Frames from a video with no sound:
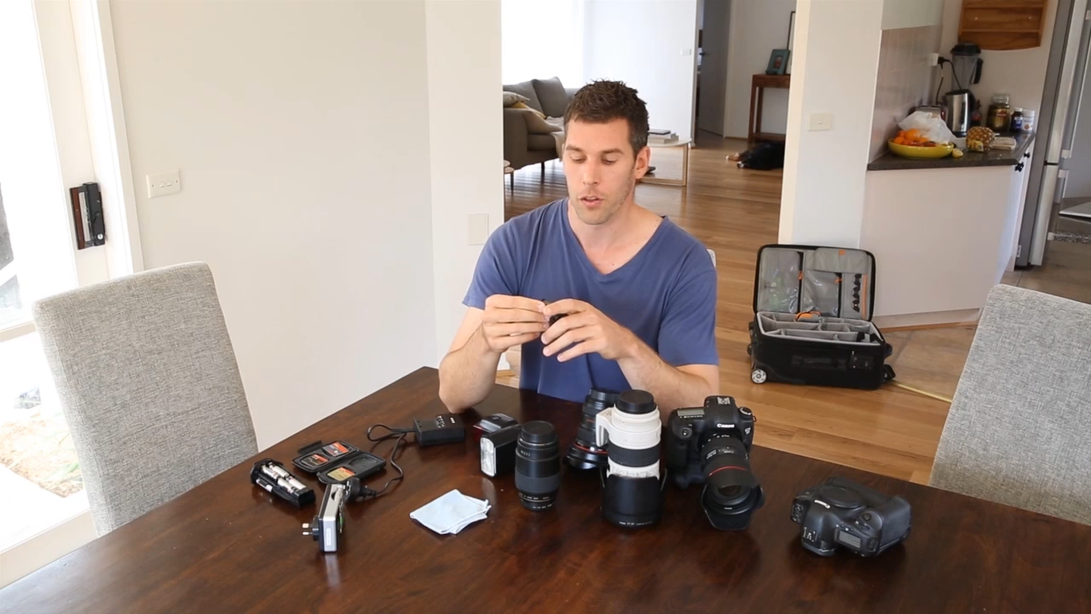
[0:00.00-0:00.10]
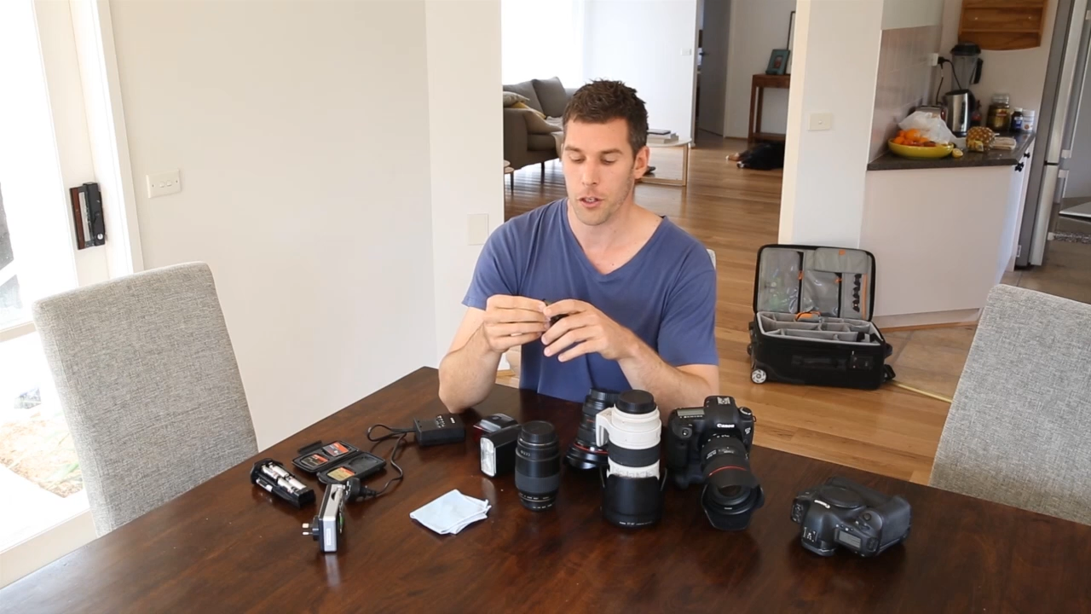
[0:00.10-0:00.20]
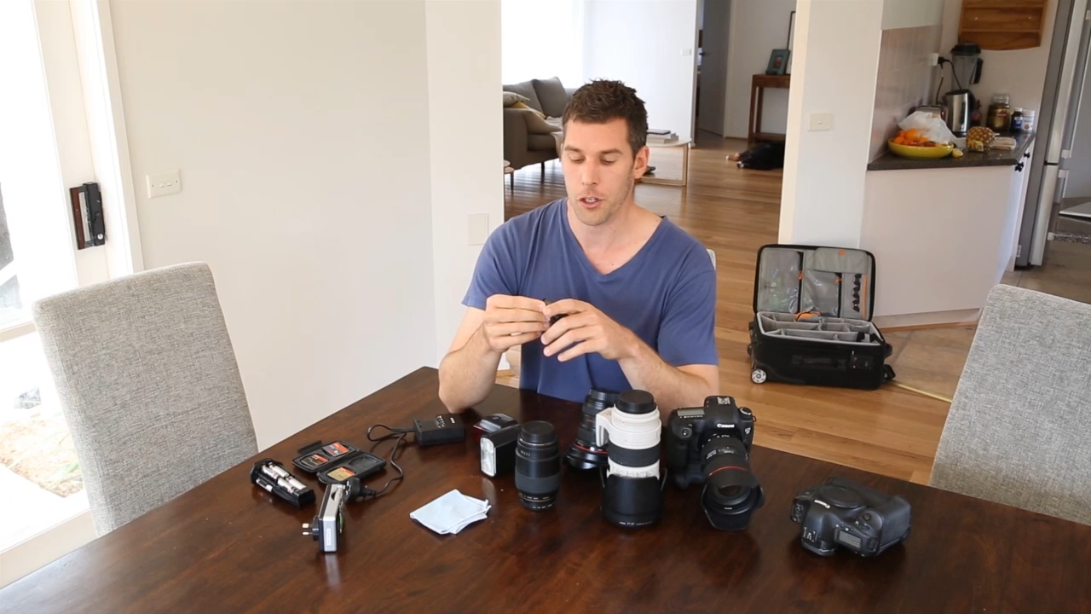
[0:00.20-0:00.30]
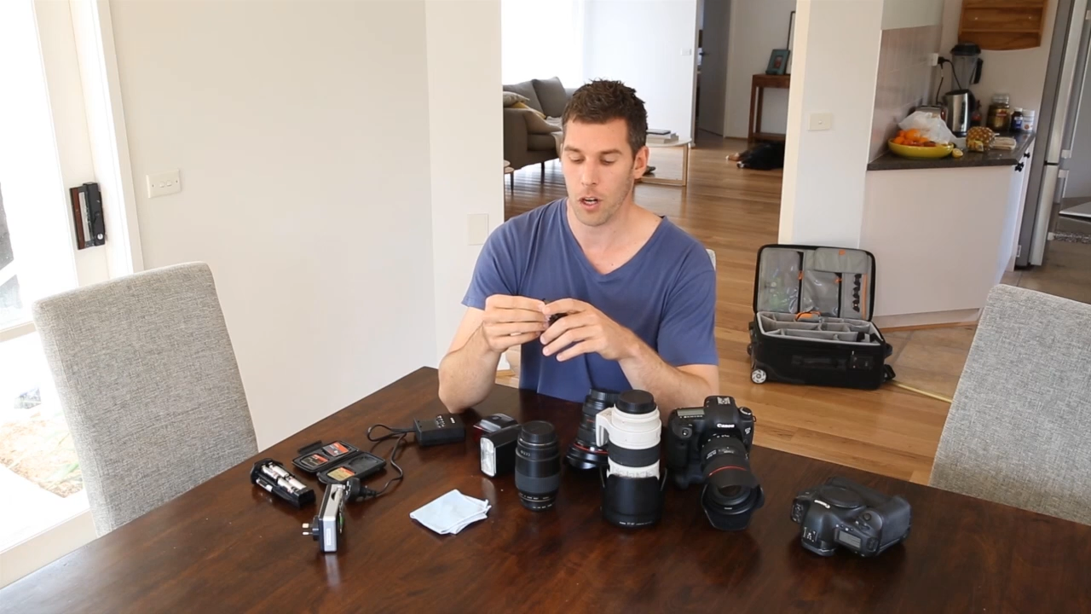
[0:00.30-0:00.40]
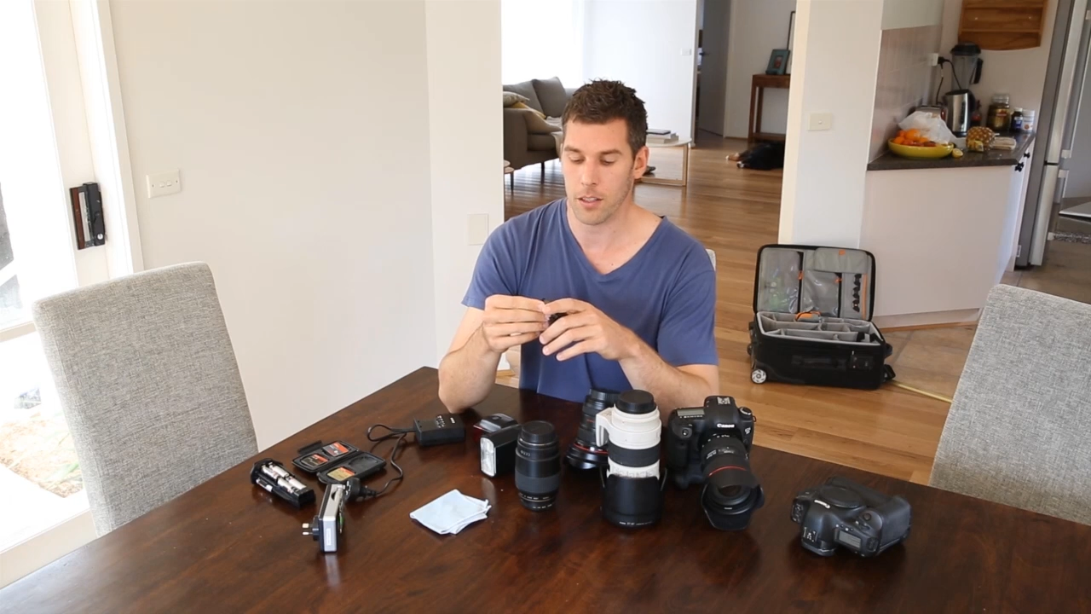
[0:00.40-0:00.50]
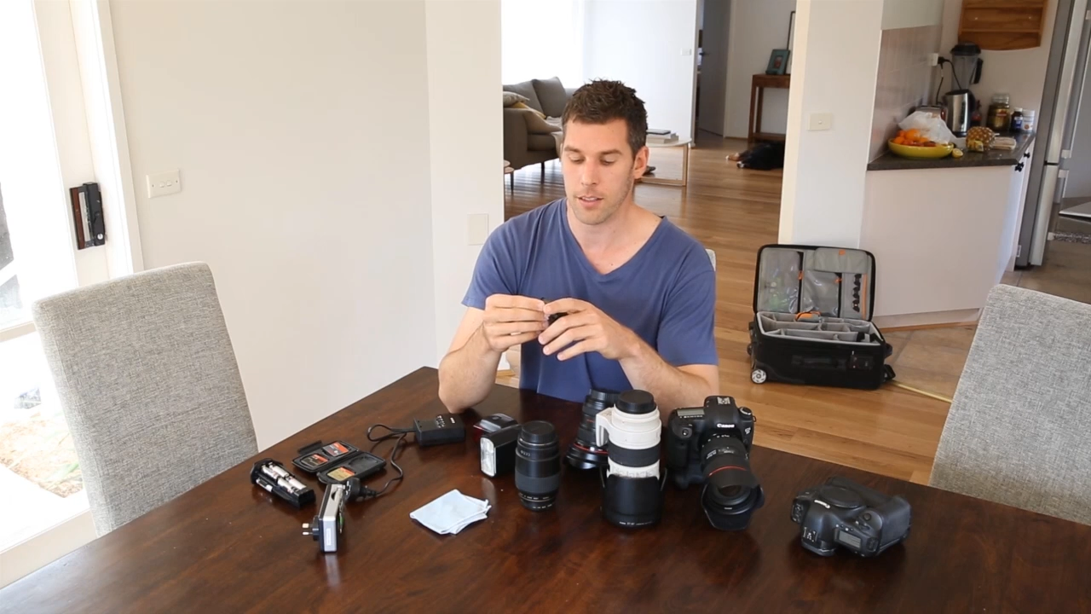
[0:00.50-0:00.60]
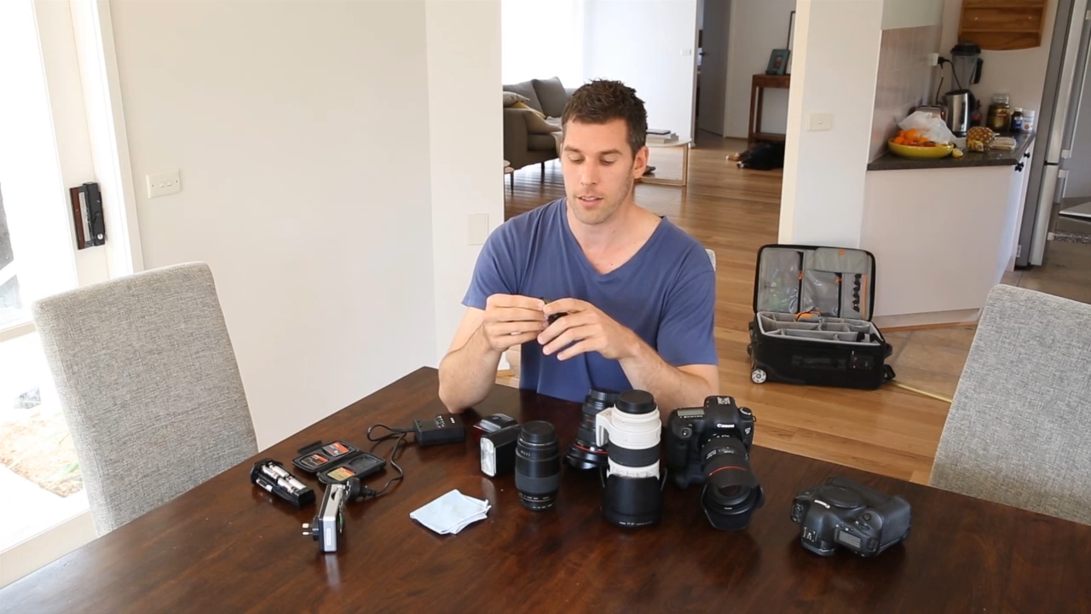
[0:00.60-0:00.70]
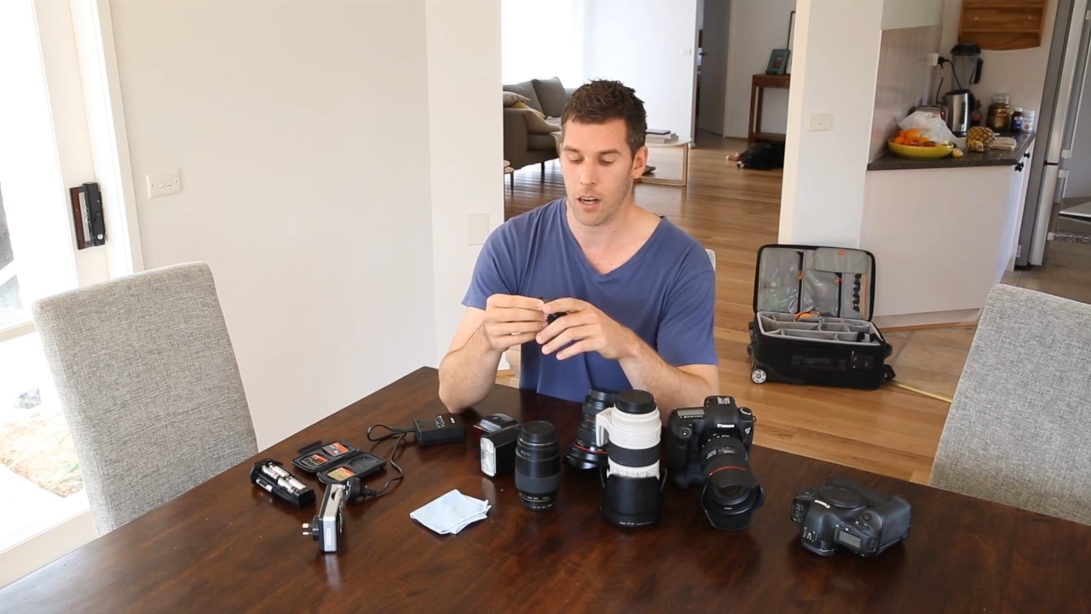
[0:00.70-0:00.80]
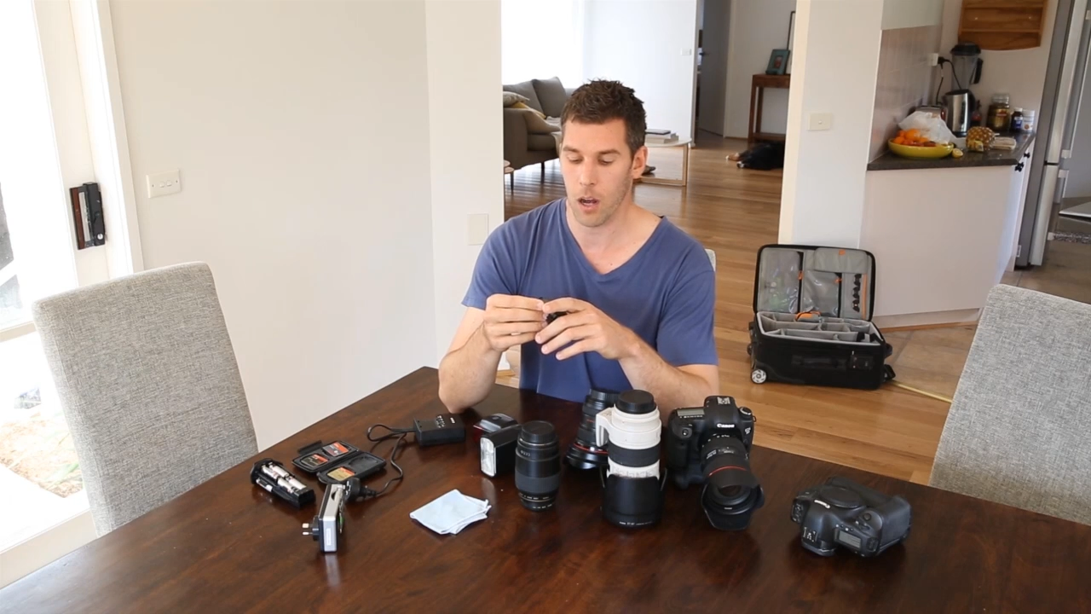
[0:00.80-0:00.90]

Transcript: the shots that